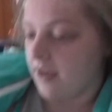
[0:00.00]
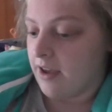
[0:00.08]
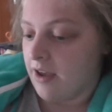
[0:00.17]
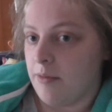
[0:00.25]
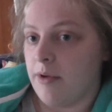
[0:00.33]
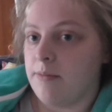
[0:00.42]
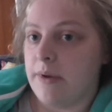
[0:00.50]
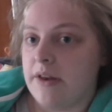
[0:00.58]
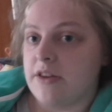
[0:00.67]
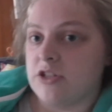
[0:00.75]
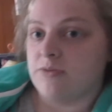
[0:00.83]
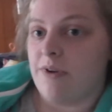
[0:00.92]

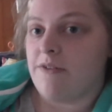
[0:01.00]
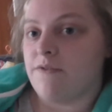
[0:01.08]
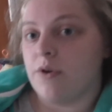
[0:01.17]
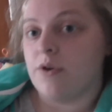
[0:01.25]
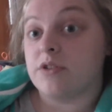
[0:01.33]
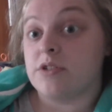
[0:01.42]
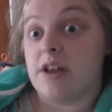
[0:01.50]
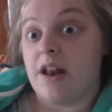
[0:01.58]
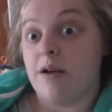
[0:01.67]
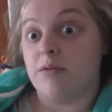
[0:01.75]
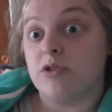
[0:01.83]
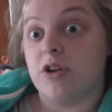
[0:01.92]
Unbandaged my foot, and
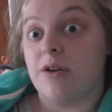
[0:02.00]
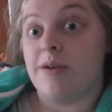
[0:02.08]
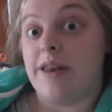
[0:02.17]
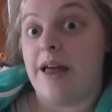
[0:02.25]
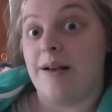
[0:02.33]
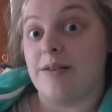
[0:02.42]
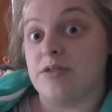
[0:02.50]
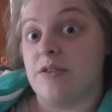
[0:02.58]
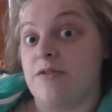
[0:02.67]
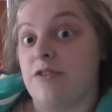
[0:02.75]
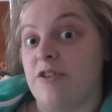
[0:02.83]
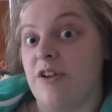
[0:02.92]
show you it now, so
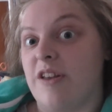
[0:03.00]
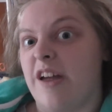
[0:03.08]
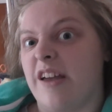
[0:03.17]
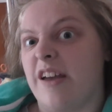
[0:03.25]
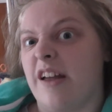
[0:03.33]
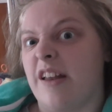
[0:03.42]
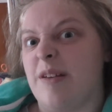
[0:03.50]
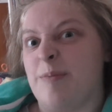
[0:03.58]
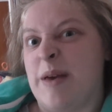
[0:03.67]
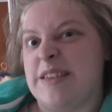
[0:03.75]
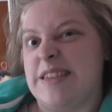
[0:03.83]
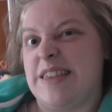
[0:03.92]
if you don't like kind of
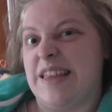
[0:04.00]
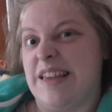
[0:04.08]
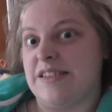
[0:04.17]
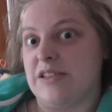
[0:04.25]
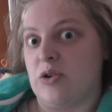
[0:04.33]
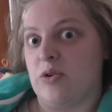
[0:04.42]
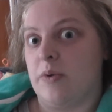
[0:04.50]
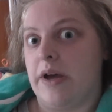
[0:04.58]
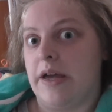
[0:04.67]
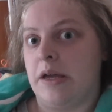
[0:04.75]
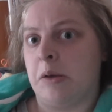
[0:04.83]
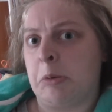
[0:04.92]
messy things, look
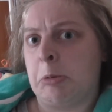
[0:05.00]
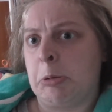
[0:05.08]
away.